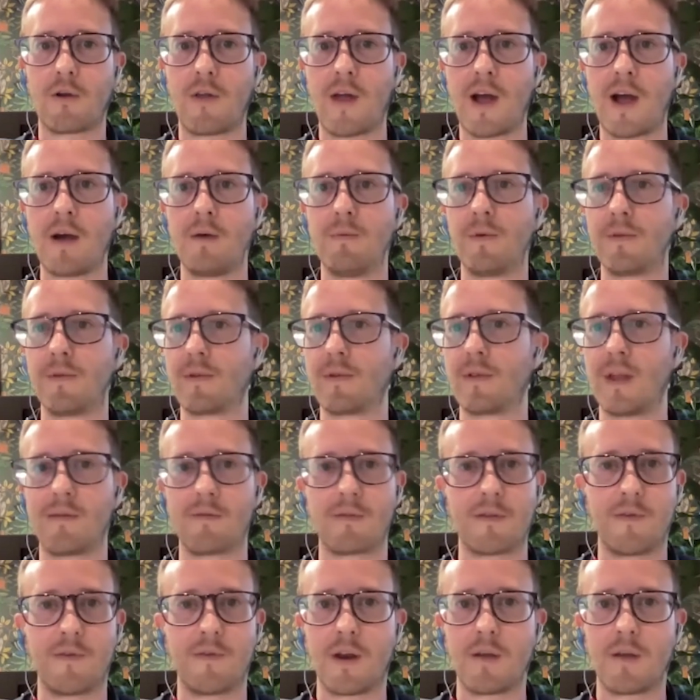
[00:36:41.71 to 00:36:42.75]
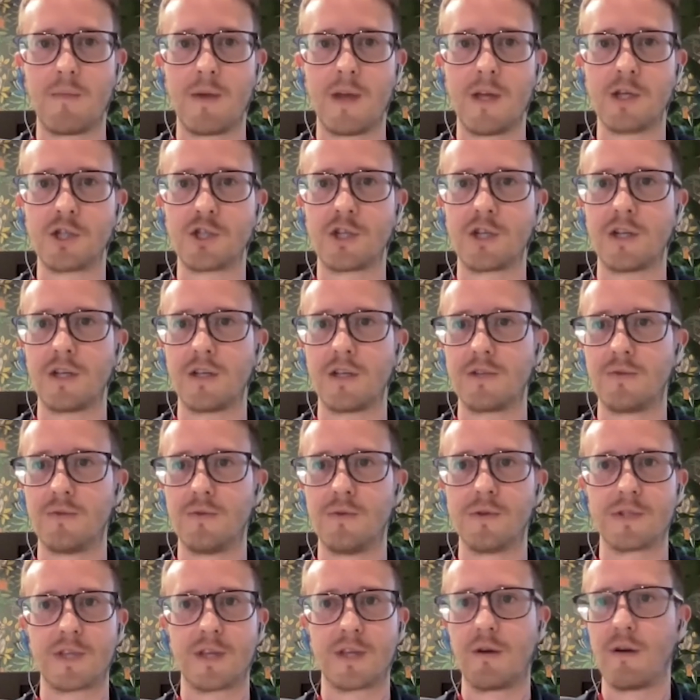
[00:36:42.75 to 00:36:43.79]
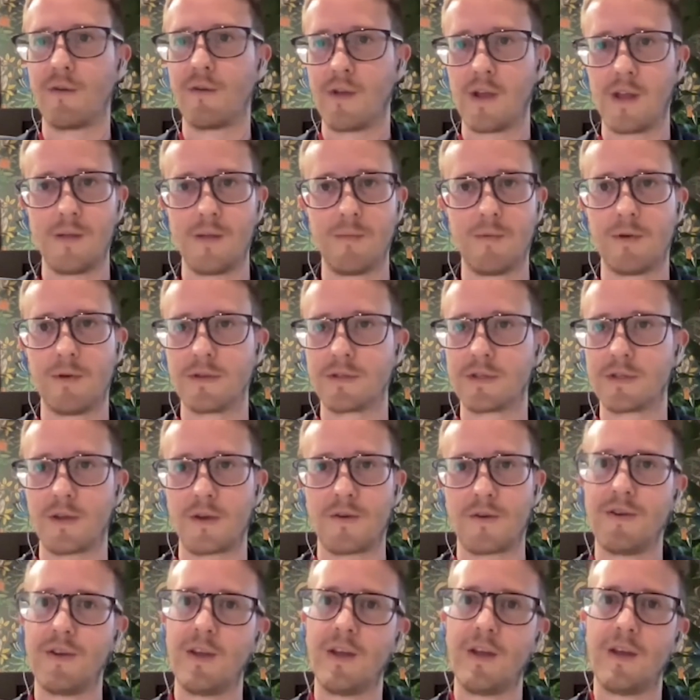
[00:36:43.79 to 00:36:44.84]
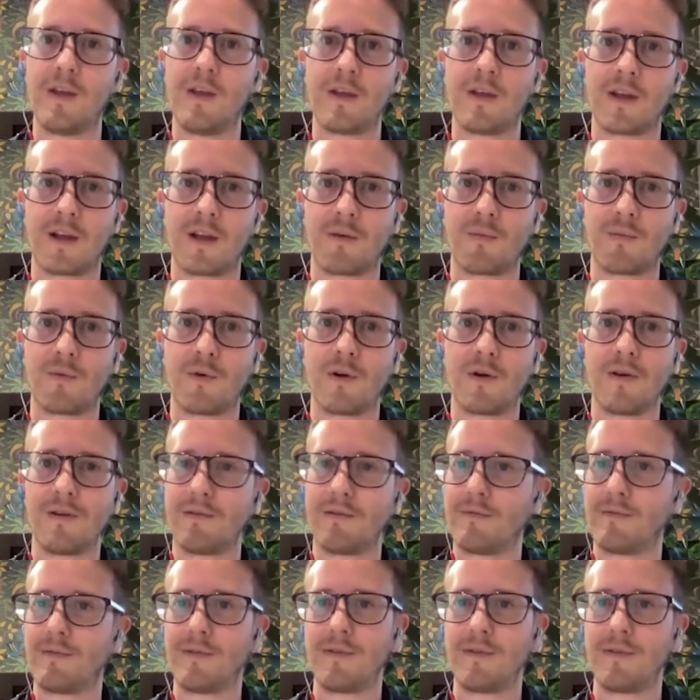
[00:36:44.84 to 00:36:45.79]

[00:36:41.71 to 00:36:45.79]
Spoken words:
cloud with the level of automation and tools that are available. So we're